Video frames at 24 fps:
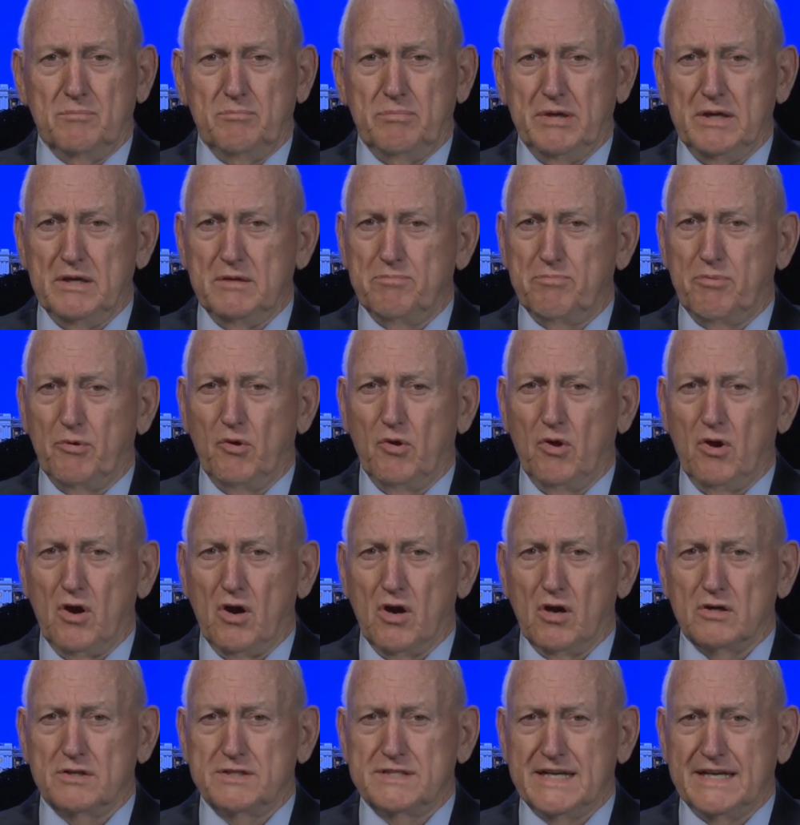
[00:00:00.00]
people
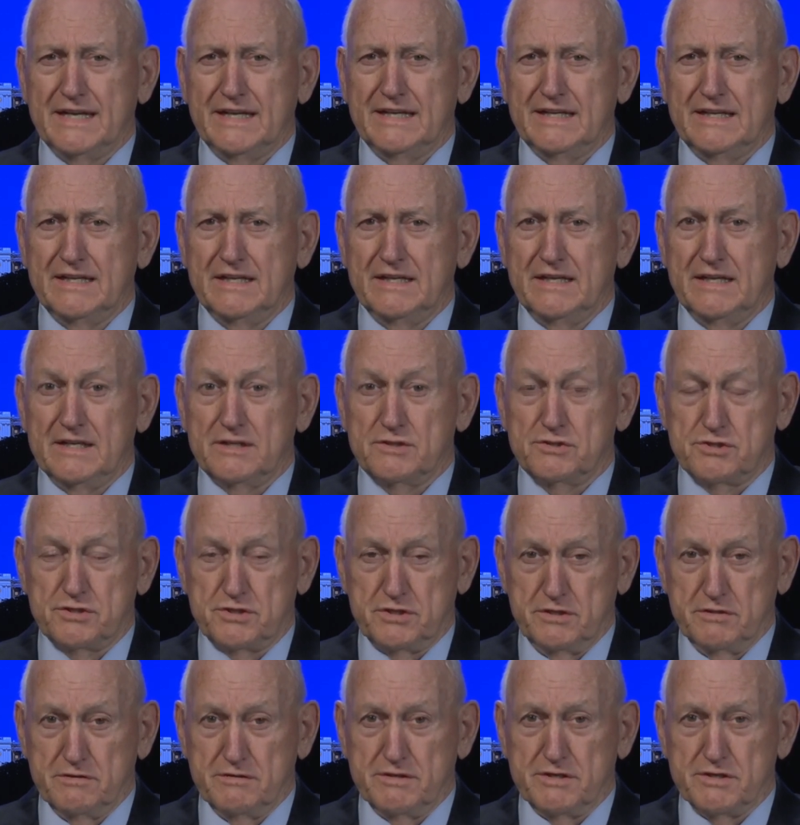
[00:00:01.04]
are taking it as
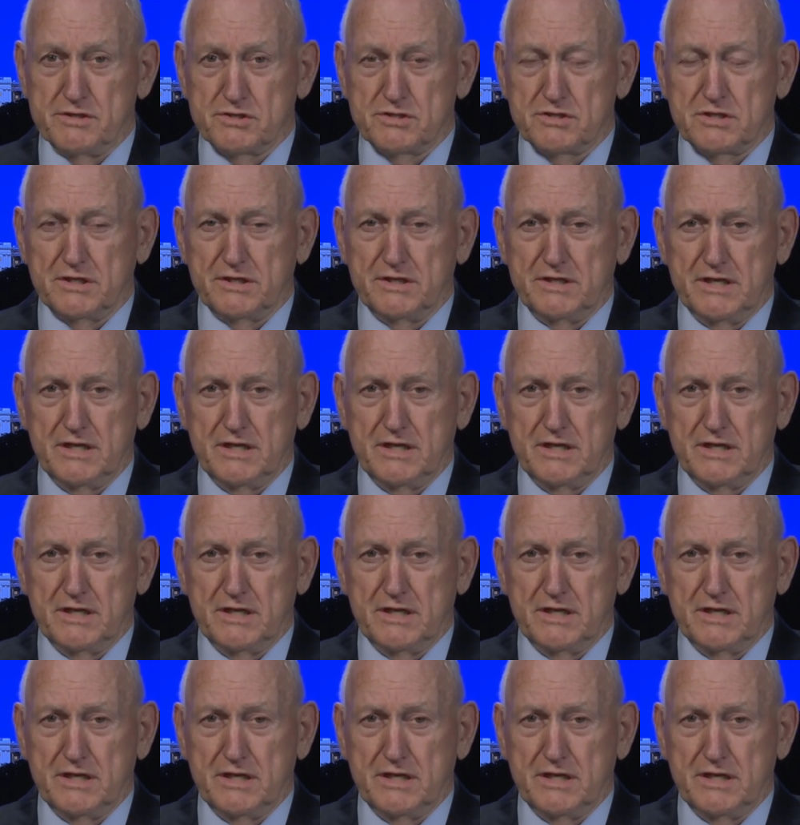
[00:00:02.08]
seriously